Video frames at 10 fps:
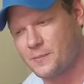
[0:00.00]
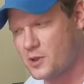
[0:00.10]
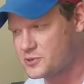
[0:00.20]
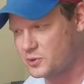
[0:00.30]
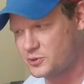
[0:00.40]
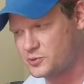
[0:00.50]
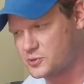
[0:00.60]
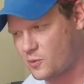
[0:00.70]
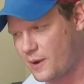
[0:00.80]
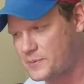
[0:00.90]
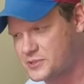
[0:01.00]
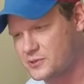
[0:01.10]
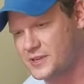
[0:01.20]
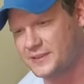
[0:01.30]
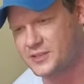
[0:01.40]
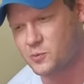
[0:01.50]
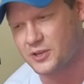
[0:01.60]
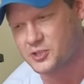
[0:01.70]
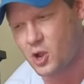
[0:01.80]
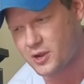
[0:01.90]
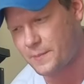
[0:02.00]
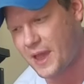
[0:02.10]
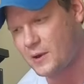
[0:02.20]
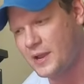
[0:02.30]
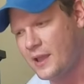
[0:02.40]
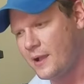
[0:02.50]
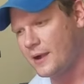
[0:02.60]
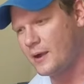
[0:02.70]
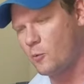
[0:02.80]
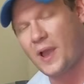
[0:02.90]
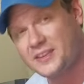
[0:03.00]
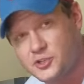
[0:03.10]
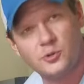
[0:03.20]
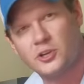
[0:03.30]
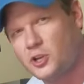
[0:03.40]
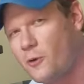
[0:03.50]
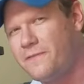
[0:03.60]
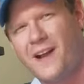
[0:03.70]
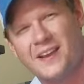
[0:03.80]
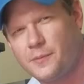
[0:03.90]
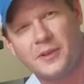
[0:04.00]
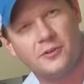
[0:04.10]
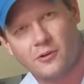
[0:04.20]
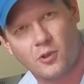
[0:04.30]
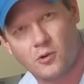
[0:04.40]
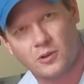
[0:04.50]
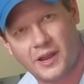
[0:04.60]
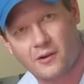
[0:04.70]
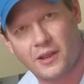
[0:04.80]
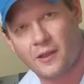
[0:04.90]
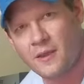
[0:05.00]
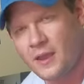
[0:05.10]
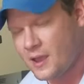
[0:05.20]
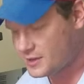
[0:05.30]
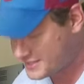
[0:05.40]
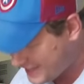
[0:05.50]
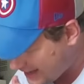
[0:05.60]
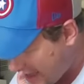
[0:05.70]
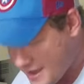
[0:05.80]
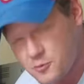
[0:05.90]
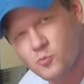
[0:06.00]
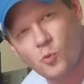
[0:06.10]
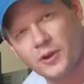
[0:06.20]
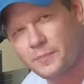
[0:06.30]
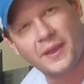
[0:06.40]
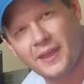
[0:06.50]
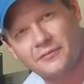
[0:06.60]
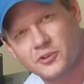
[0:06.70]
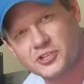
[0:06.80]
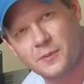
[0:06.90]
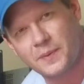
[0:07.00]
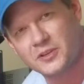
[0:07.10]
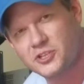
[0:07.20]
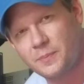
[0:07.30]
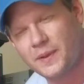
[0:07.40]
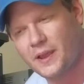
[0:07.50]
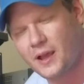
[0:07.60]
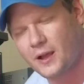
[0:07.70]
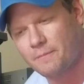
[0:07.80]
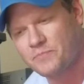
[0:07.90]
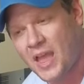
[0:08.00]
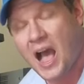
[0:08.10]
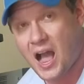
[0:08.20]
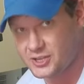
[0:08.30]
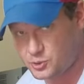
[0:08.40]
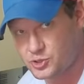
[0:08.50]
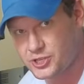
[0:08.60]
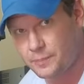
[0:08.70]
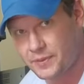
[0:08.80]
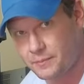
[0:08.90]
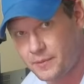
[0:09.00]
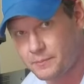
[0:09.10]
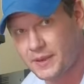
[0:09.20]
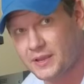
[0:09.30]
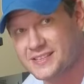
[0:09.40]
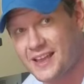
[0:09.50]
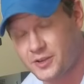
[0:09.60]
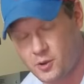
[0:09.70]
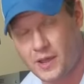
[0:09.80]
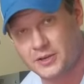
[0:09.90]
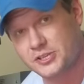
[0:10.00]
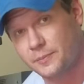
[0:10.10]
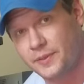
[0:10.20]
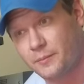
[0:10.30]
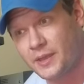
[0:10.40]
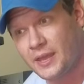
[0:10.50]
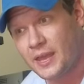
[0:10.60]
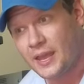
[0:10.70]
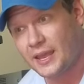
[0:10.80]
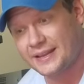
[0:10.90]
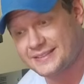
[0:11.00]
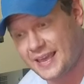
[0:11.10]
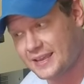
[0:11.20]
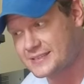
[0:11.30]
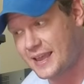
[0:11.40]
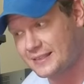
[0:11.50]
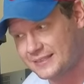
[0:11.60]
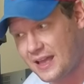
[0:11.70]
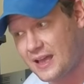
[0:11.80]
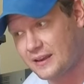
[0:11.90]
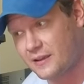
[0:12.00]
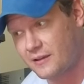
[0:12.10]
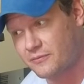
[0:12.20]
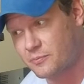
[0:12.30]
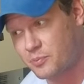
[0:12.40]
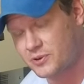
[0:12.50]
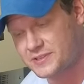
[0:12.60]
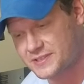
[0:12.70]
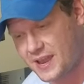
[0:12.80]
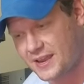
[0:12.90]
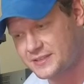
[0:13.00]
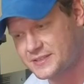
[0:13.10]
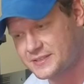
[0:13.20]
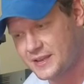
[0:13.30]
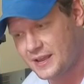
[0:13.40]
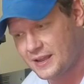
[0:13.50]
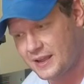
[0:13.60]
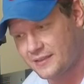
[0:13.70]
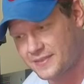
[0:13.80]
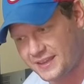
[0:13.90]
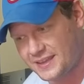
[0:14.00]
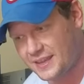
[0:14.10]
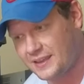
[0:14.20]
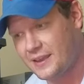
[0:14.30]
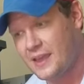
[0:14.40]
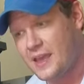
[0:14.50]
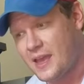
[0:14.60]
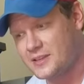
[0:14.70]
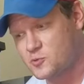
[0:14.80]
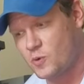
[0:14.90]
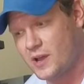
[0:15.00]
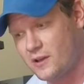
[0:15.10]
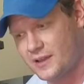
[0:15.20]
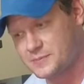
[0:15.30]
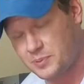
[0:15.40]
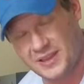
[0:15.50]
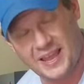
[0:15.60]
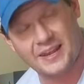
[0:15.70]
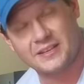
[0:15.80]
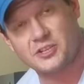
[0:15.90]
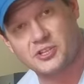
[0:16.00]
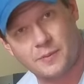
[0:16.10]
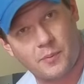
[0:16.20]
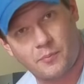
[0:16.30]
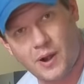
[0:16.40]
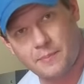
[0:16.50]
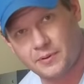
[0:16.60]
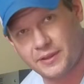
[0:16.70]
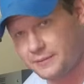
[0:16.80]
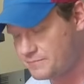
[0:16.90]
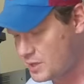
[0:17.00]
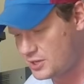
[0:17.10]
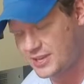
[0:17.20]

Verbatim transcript: I'm also going to do some more episodes like this where I talk about ways you could go find them in your local area. As again, I don't want to pay for shipping. I do ship them because I know how to ship them. And it takes a lot of precise thinking as well as planning to ship them properly.